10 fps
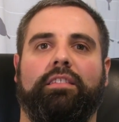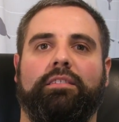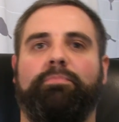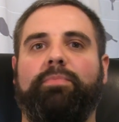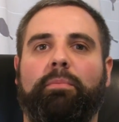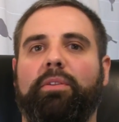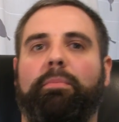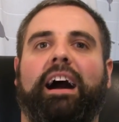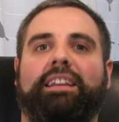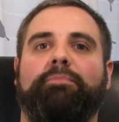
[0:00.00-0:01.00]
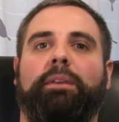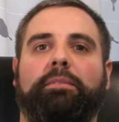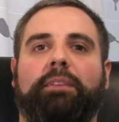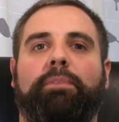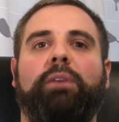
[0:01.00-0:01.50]
the buyers in
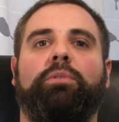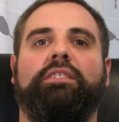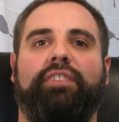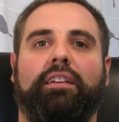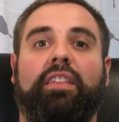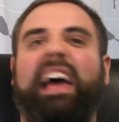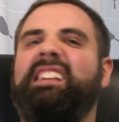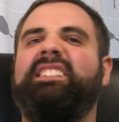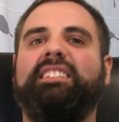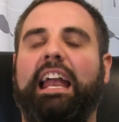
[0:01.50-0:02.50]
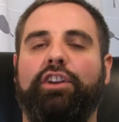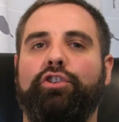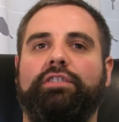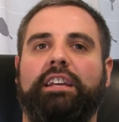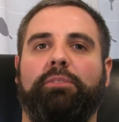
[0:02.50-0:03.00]
PCP would feel that they're still getting a
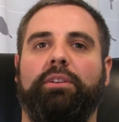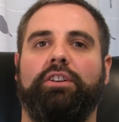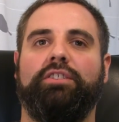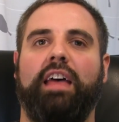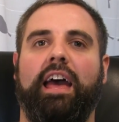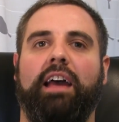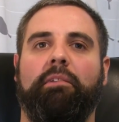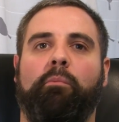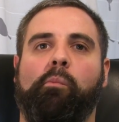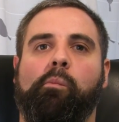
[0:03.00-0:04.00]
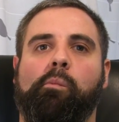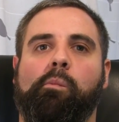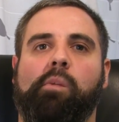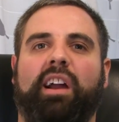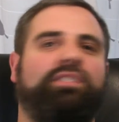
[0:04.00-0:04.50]
good deal because
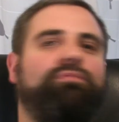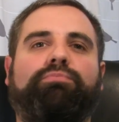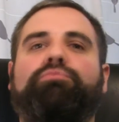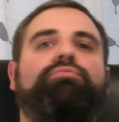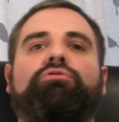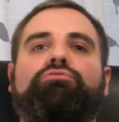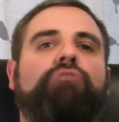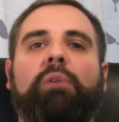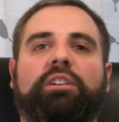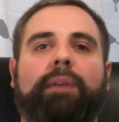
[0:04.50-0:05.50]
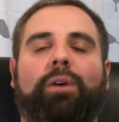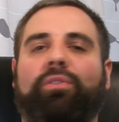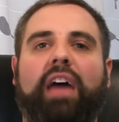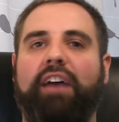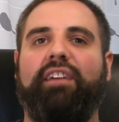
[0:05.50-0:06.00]
it's round
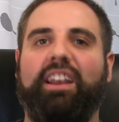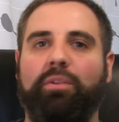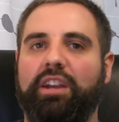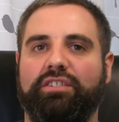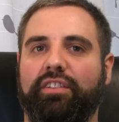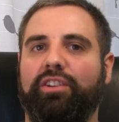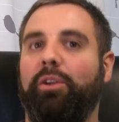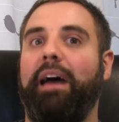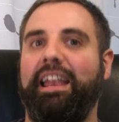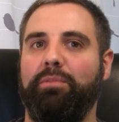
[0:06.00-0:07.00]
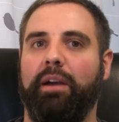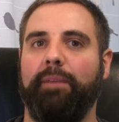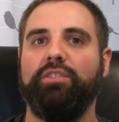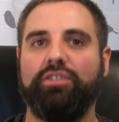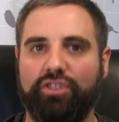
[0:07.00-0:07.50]
about their valuation of the club anyway.
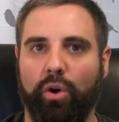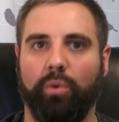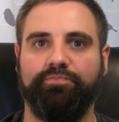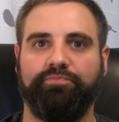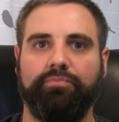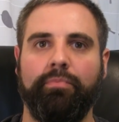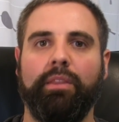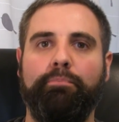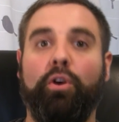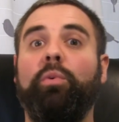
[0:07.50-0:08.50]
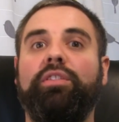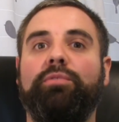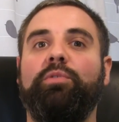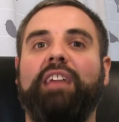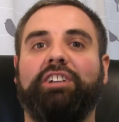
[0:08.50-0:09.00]
So, but
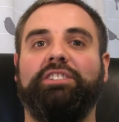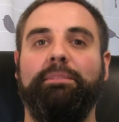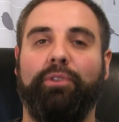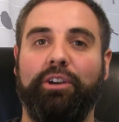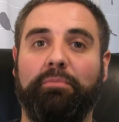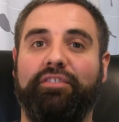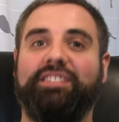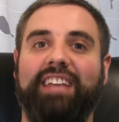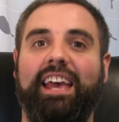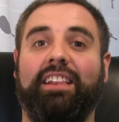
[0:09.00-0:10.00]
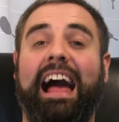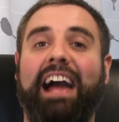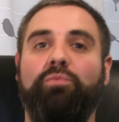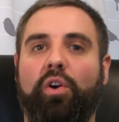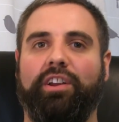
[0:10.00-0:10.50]
with Ashley putting up for sale
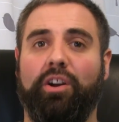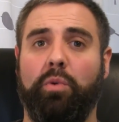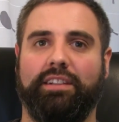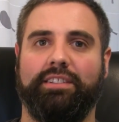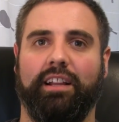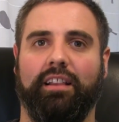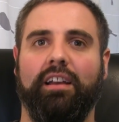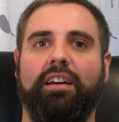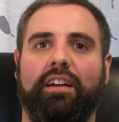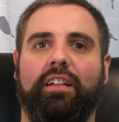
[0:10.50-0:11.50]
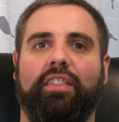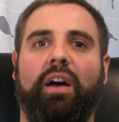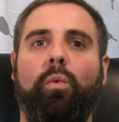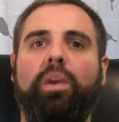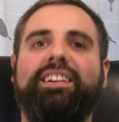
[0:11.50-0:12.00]
and wanting a quick sale,
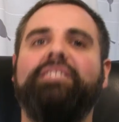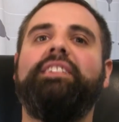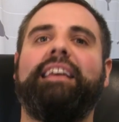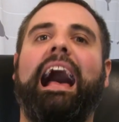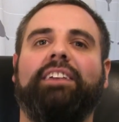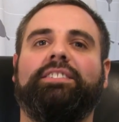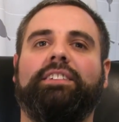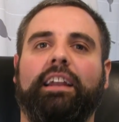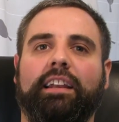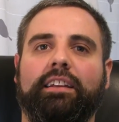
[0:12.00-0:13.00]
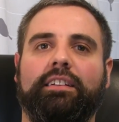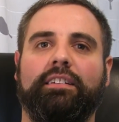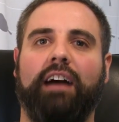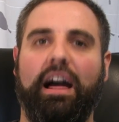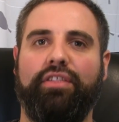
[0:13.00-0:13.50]
that weakens his hand slightly,
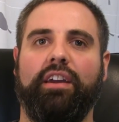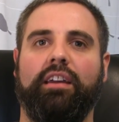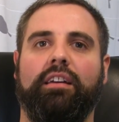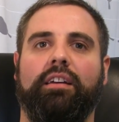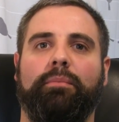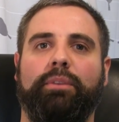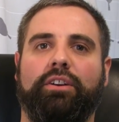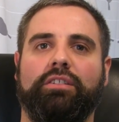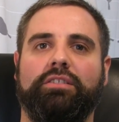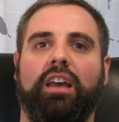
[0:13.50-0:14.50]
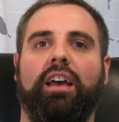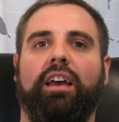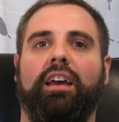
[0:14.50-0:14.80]
I think, because